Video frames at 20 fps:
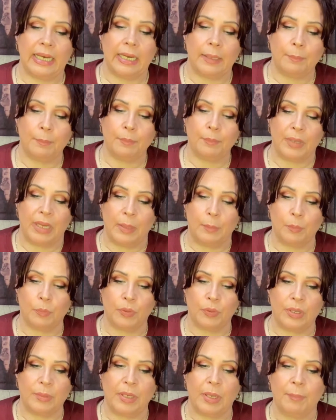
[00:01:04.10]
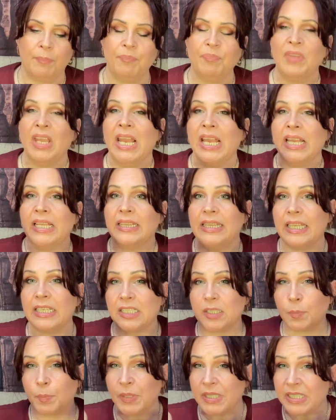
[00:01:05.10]
in premium, the
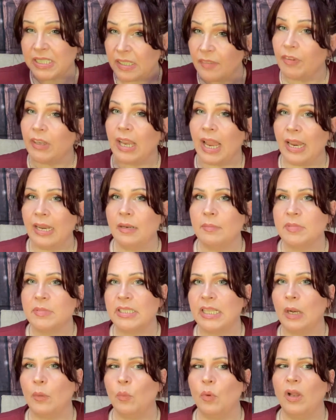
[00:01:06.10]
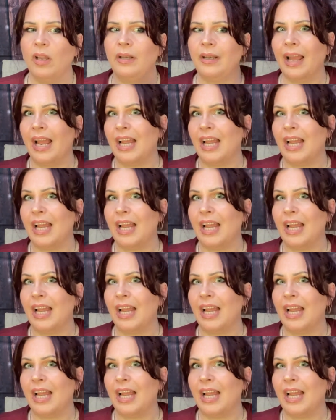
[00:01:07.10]
specific items that I want,